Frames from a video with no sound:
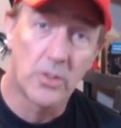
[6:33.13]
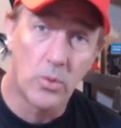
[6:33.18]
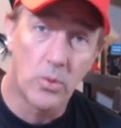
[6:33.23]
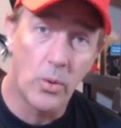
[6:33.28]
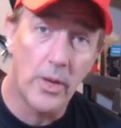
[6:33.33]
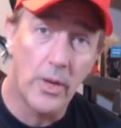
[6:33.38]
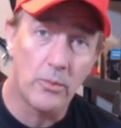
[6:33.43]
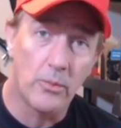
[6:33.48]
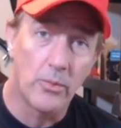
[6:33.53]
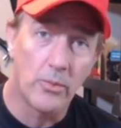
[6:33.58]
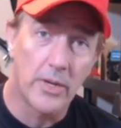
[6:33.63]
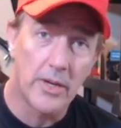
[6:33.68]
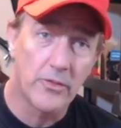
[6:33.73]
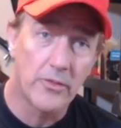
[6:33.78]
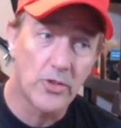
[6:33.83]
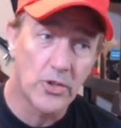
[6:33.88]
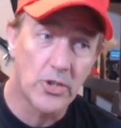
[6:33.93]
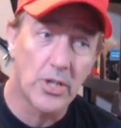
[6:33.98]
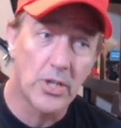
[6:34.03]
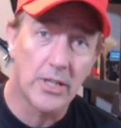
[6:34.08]
quit
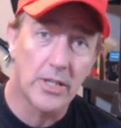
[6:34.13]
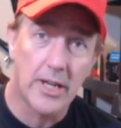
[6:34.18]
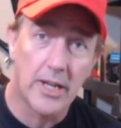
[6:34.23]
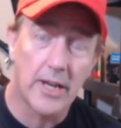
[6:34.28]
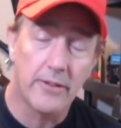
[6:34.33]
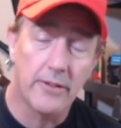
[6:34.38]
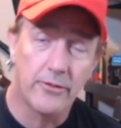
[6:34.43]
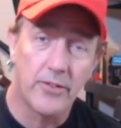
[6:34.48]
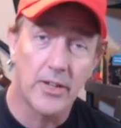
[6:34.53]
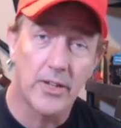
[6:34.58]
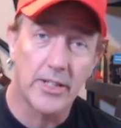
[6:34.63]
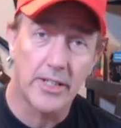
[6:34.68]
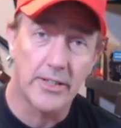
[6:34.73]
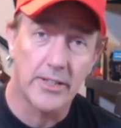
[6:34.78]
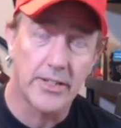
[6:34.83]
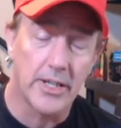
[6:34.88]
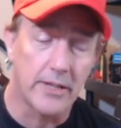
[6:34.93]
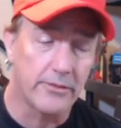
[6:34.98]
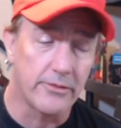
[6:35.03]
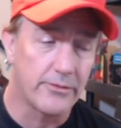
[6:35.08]
whenever shit got fucking
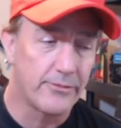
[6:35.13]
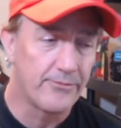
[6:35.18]
tough.